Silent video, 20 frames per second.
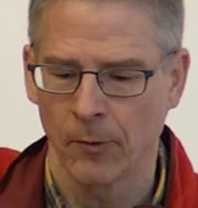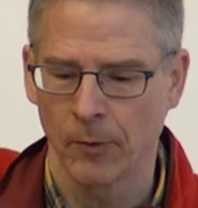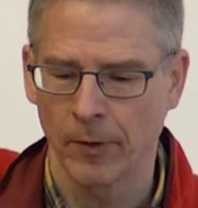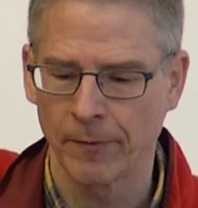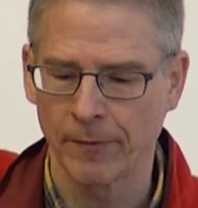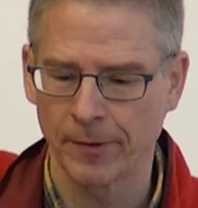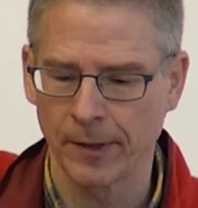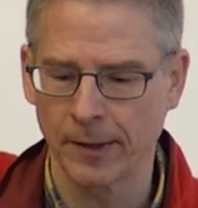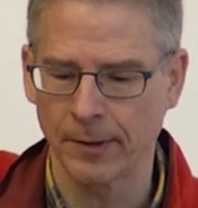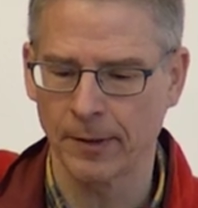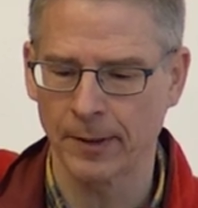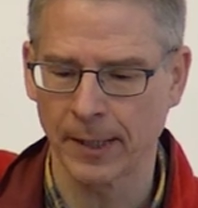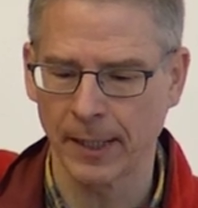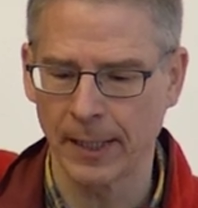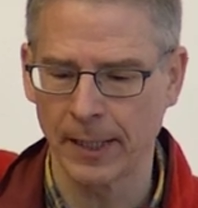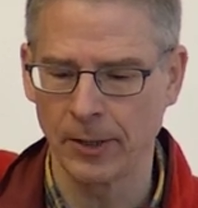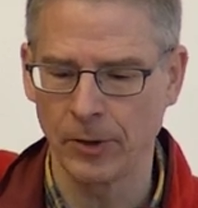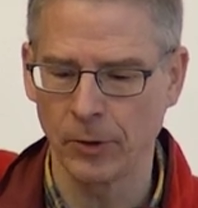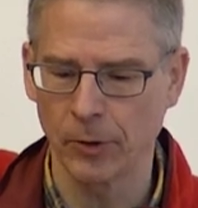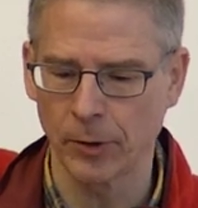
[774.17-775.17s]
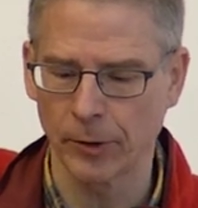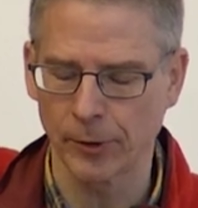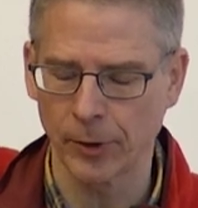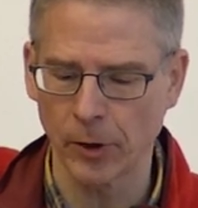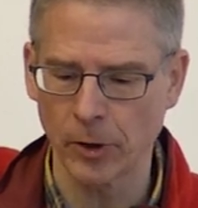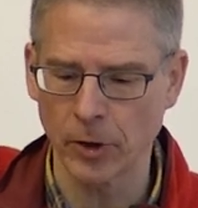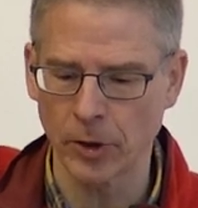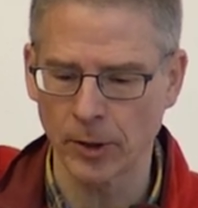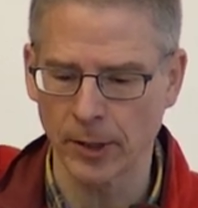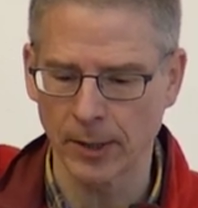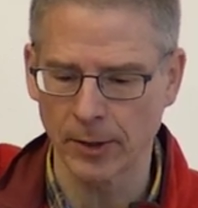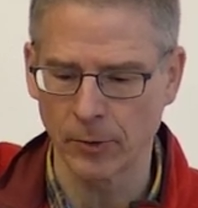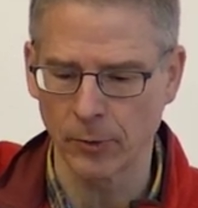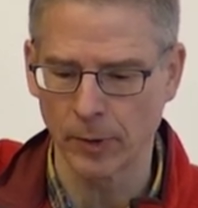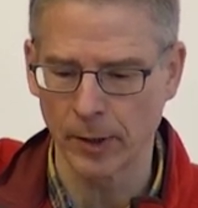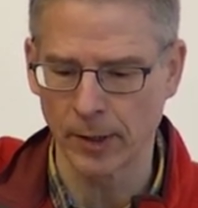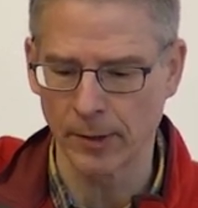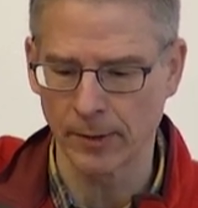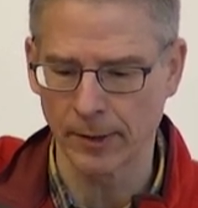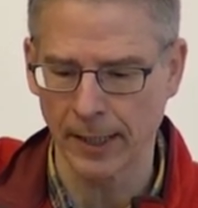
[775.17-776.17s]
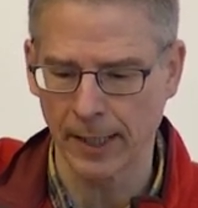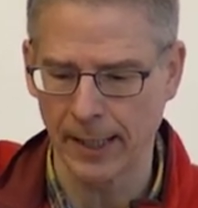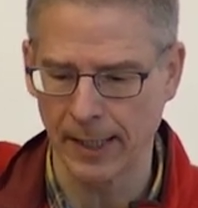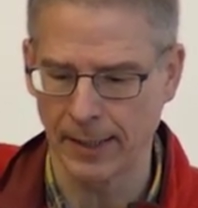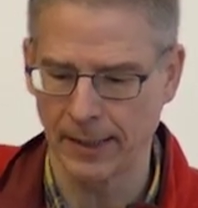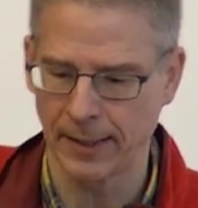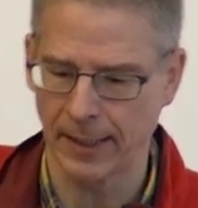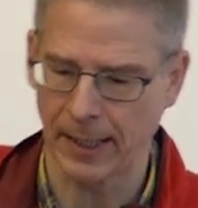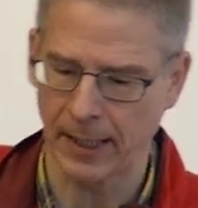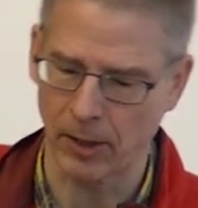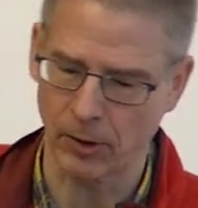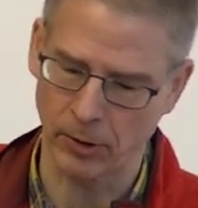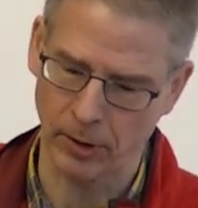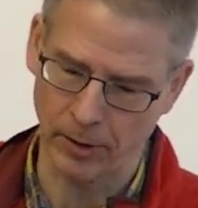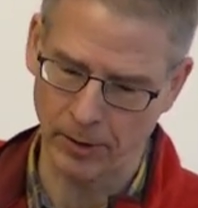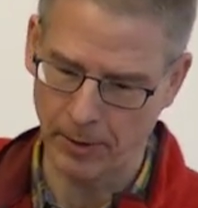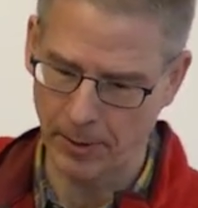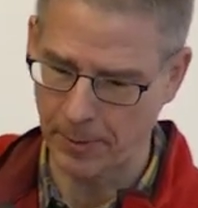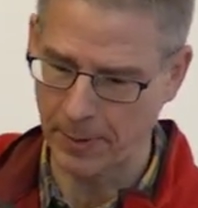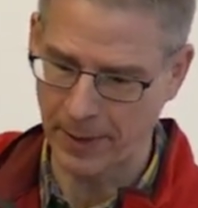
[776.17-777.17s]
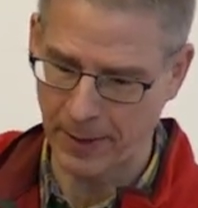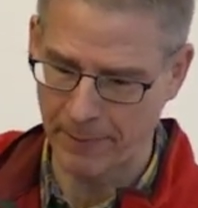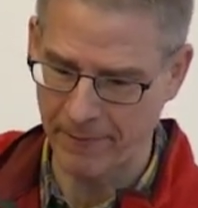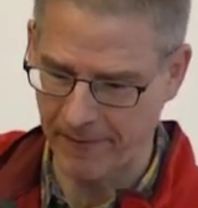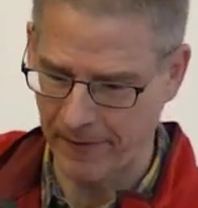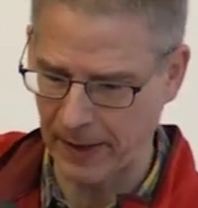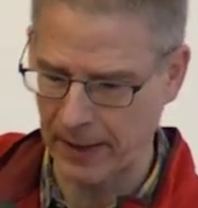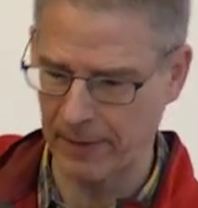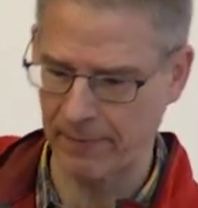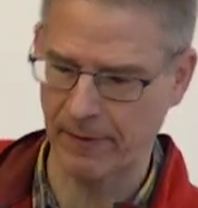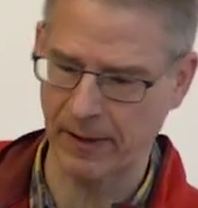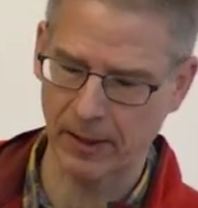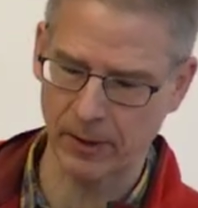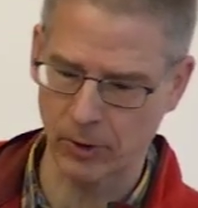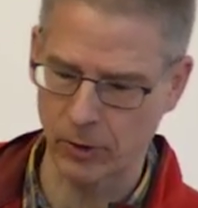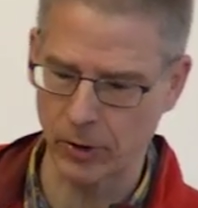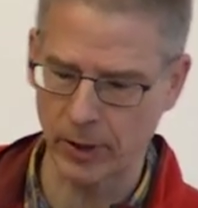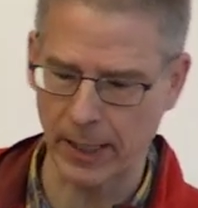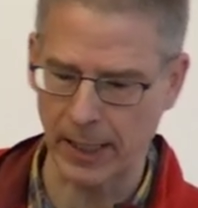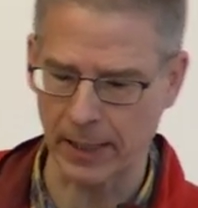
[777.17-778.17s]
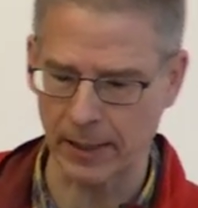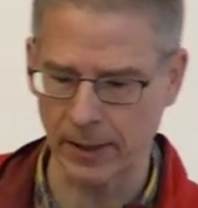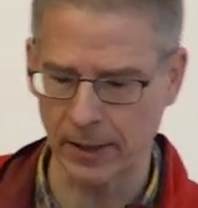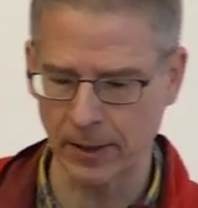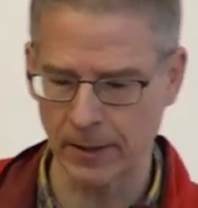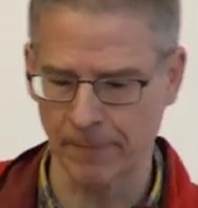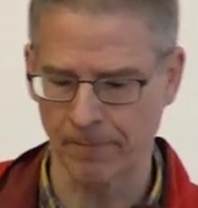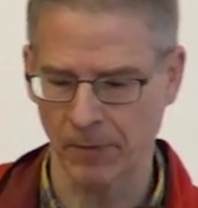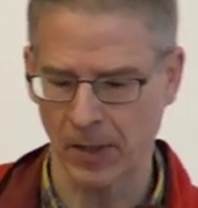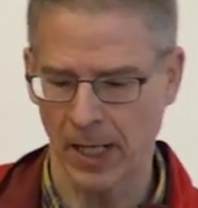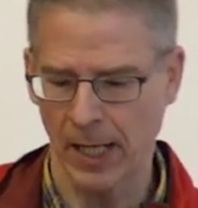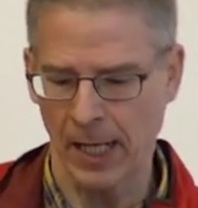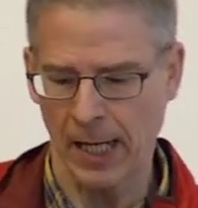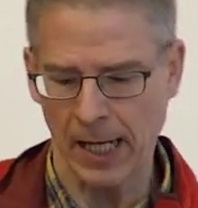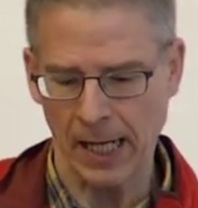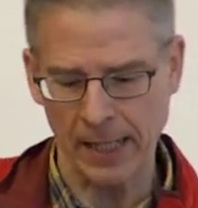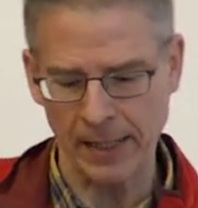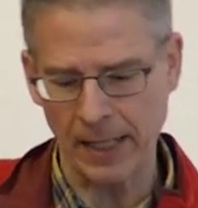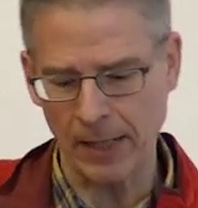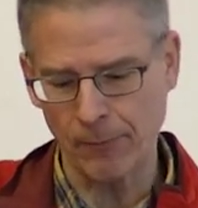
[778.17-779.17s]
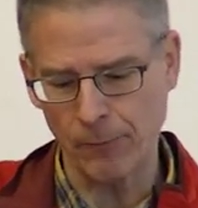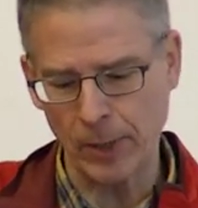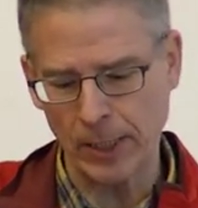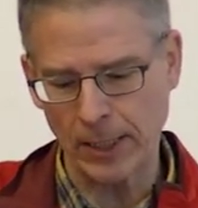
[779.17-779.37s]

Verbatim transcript: We have six trained neurosurgeons that do this day in, day out. So they become very, very good at it. And then